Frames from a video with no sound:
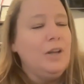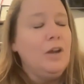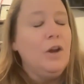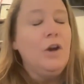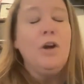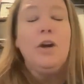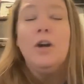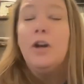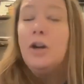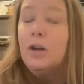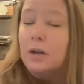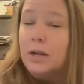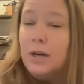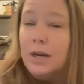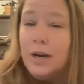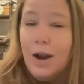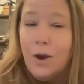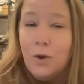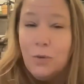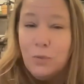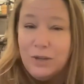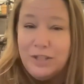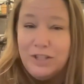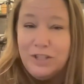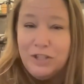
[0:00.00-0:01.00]
Her
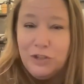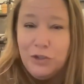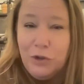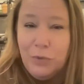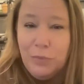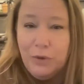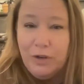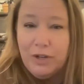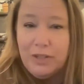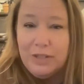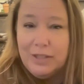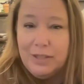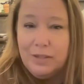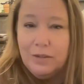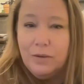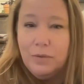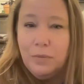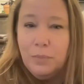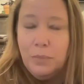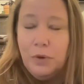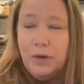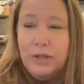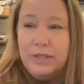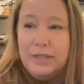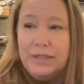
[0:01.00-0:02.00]
original books,
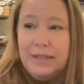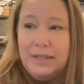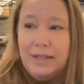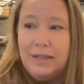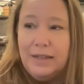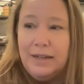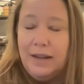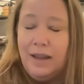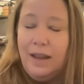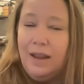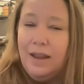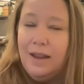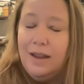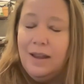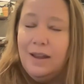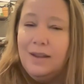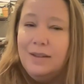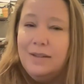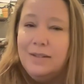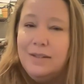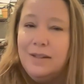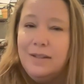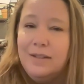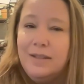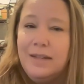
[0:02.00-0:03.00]
printed
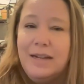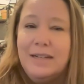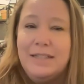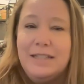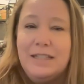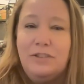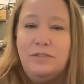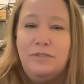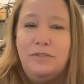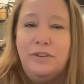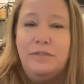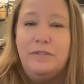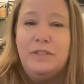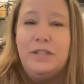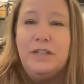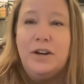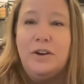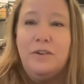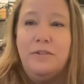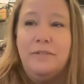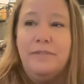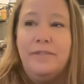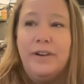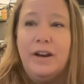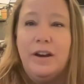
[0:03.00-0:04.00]
in 1950,
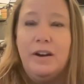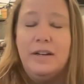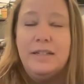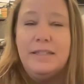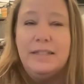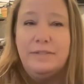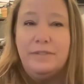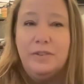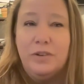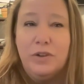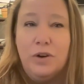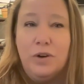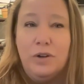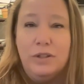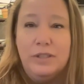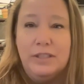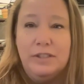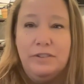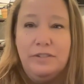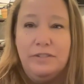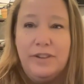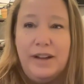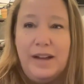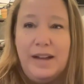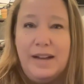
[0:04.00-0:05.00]
are very difficult
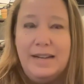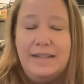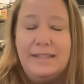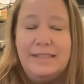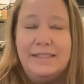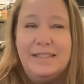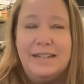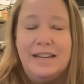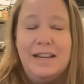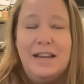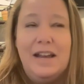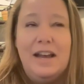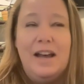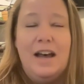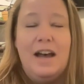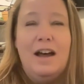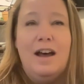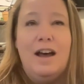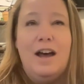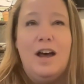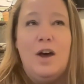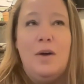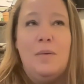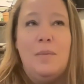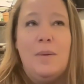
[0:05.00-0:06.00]
to find.
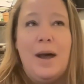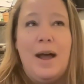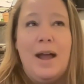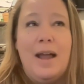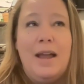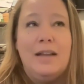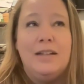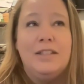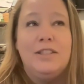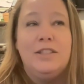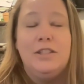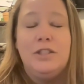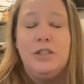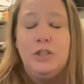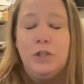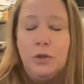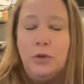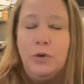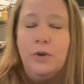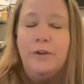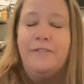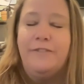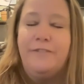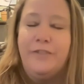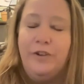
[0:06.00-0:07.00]
I
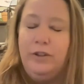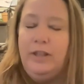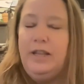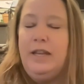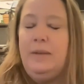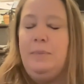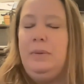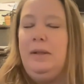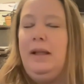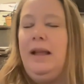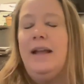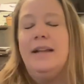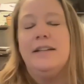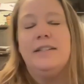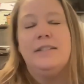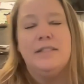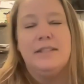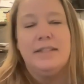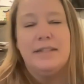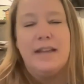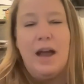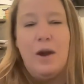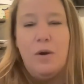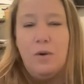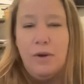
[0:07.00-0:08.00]
do fully plan to
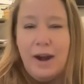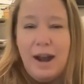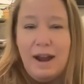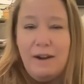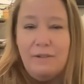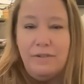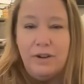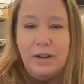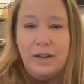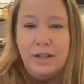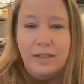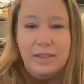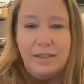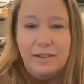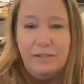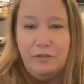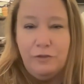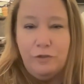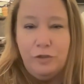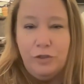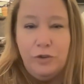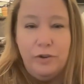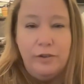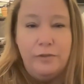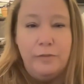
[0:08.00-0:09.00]
scour every
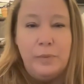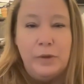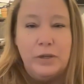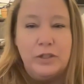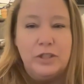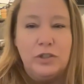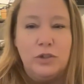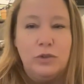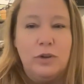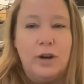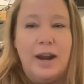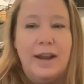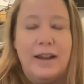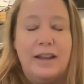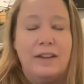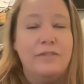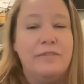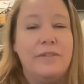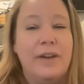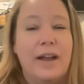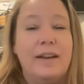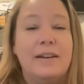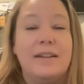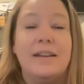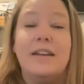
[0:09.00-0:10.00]
thrift bookstore I can
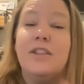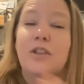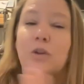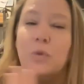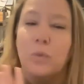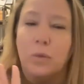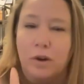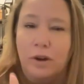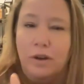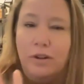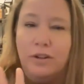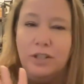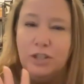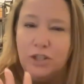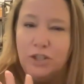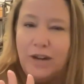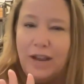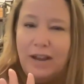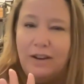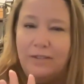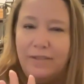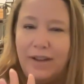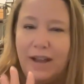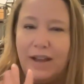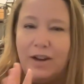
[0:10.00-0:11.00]
find in the world and
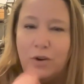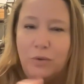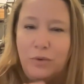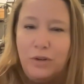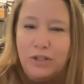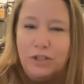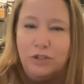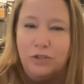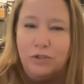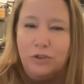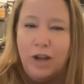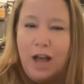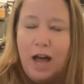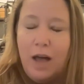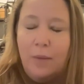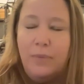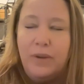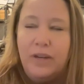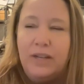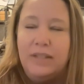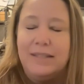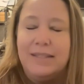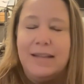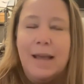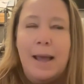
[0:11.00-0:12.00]
try and find original
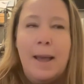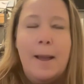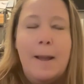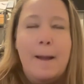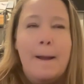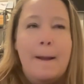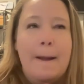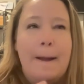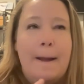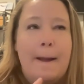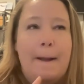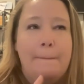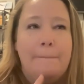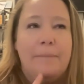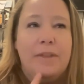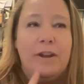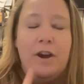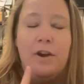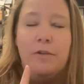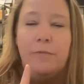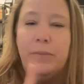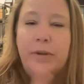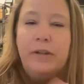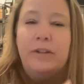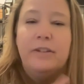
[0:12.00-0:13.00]
copies. There
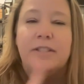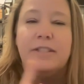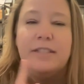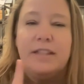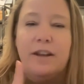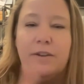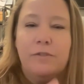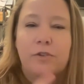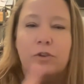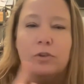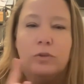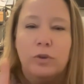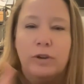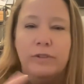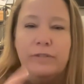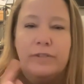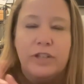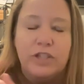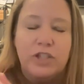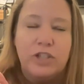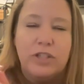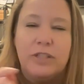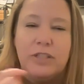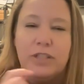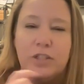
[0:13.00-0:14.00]
have been several
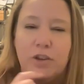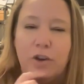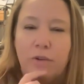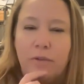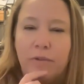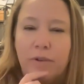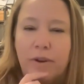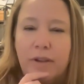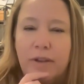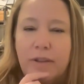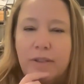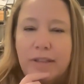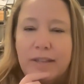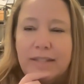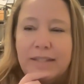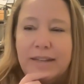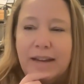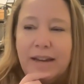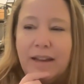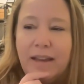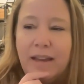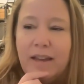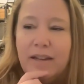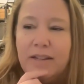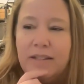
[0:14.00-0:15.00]
revisions over the
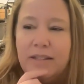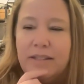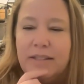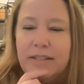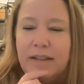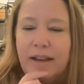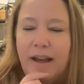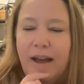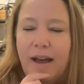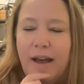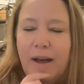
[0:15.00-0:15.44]
decades,